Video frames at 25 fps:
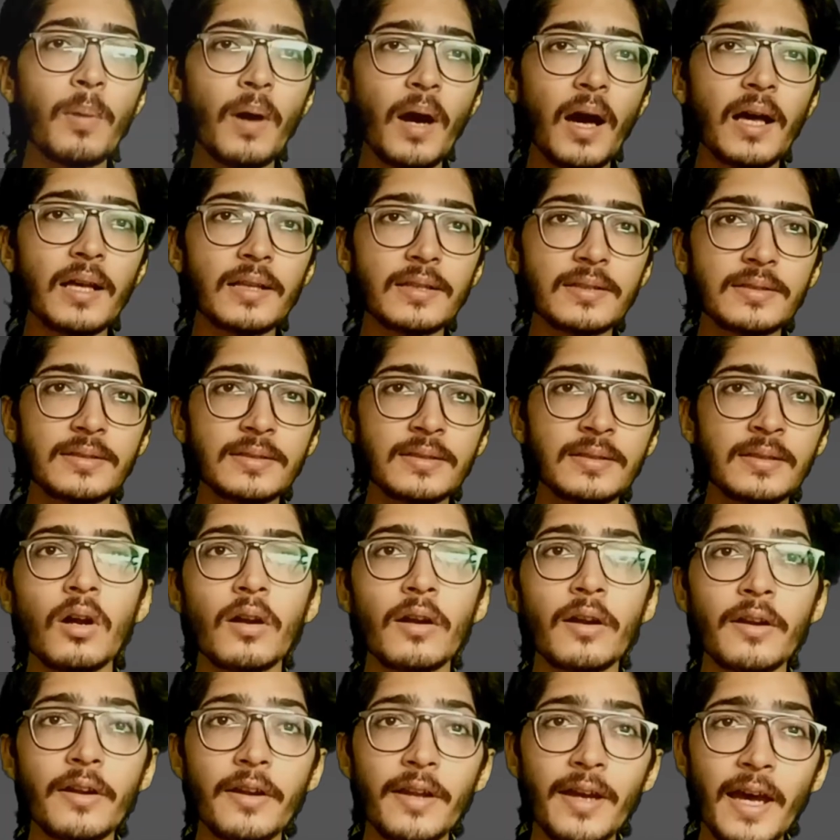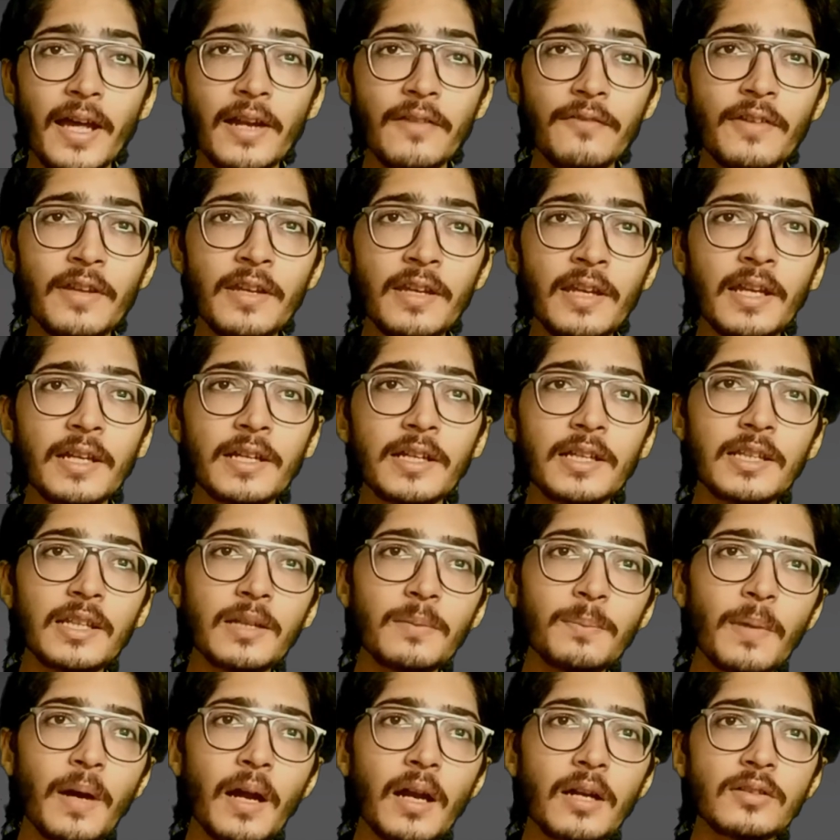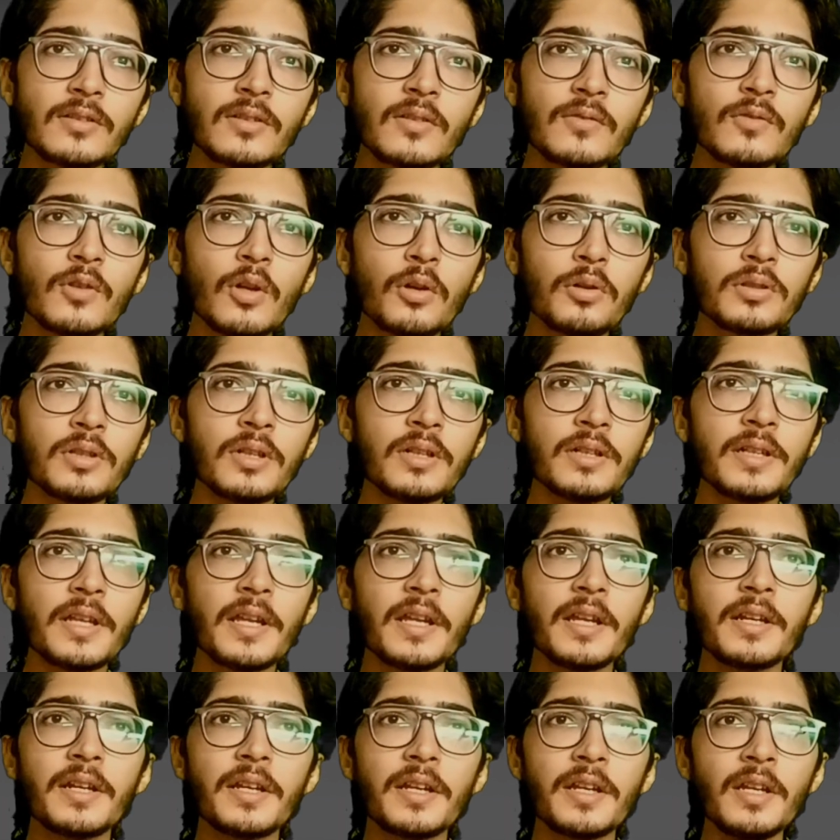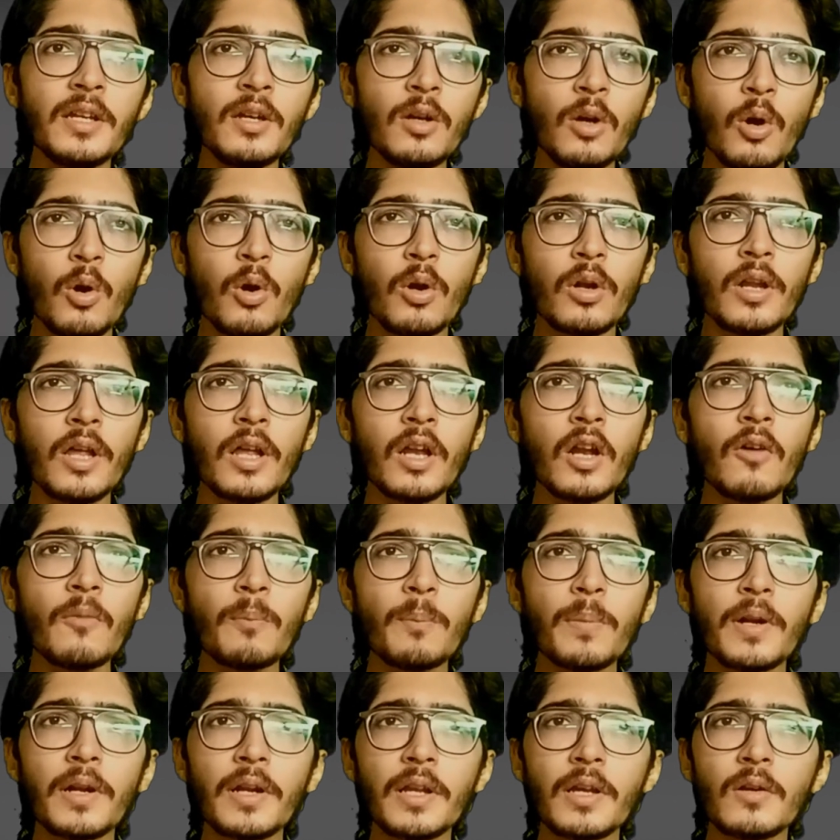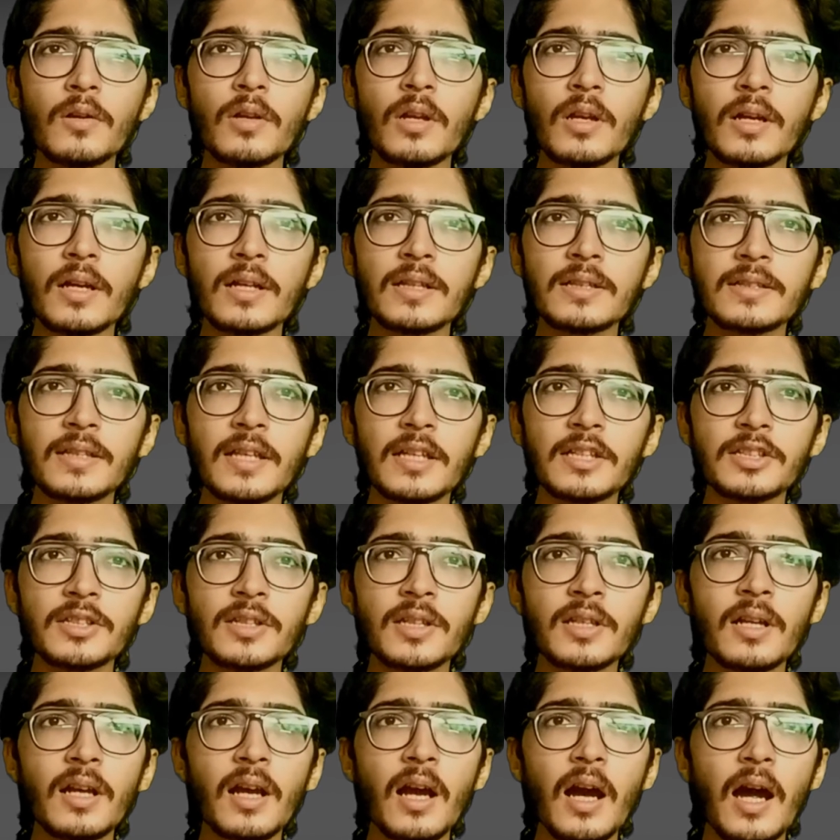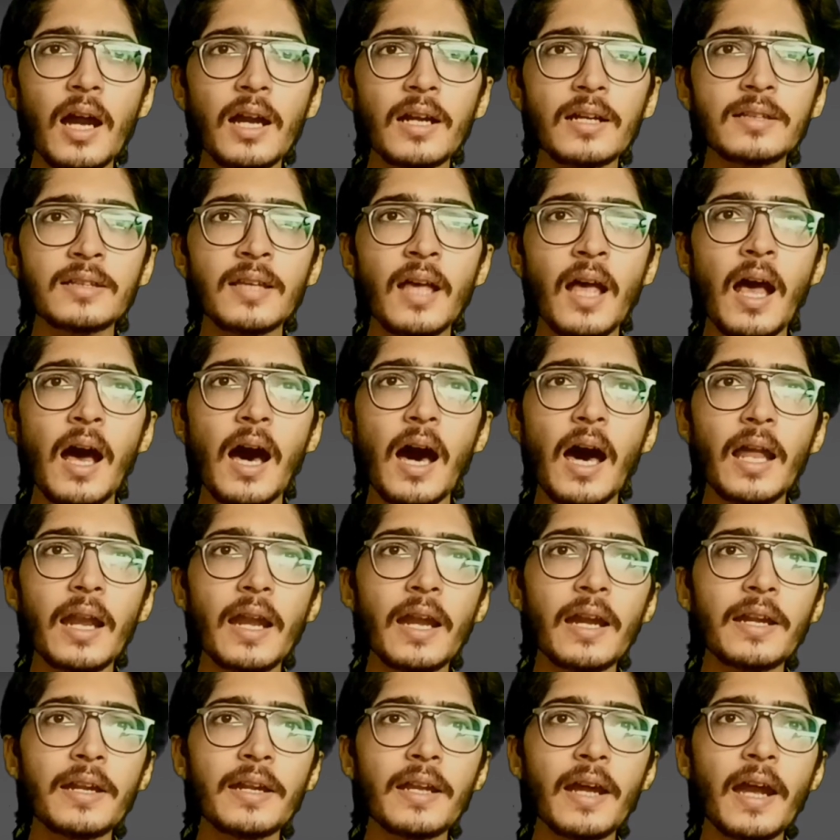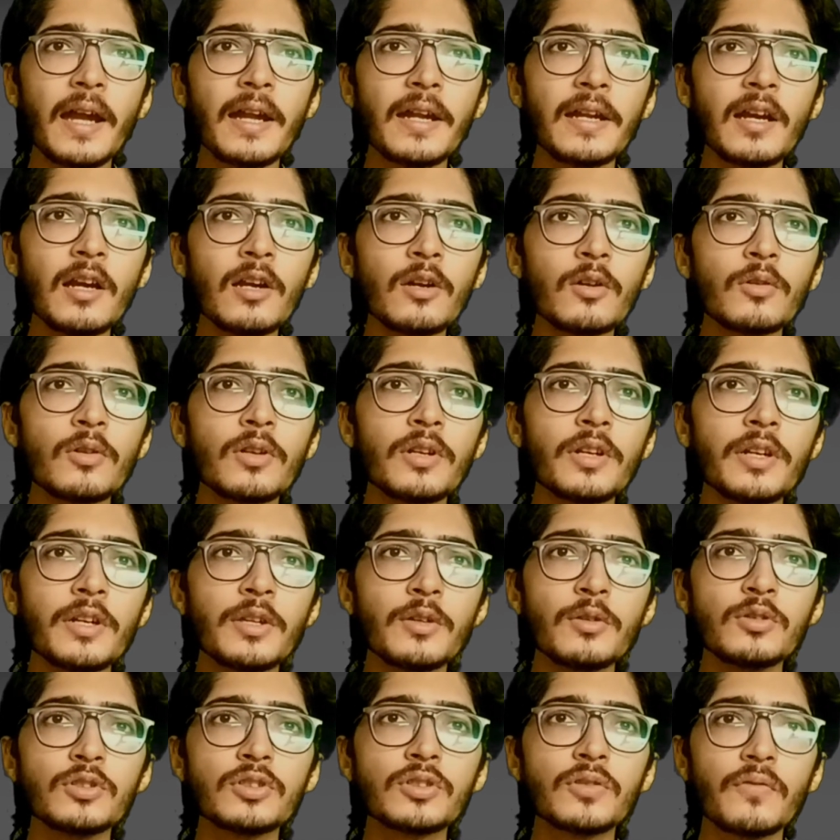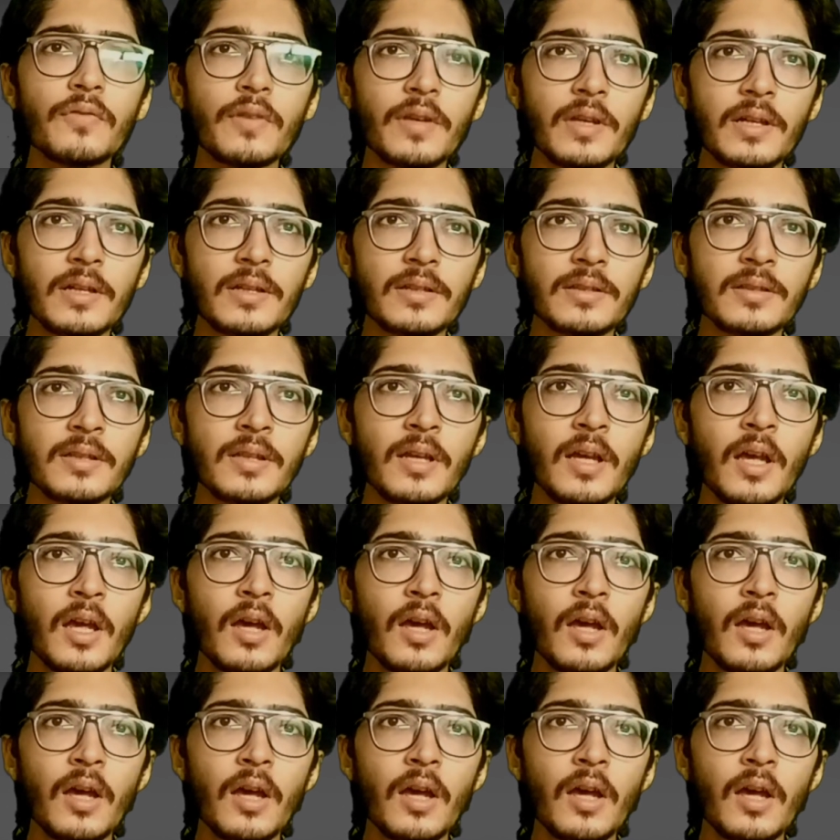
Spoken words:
pass. Darwin and other parts of Northern Territory, holder of particular concession cards are entitled to reduced fares.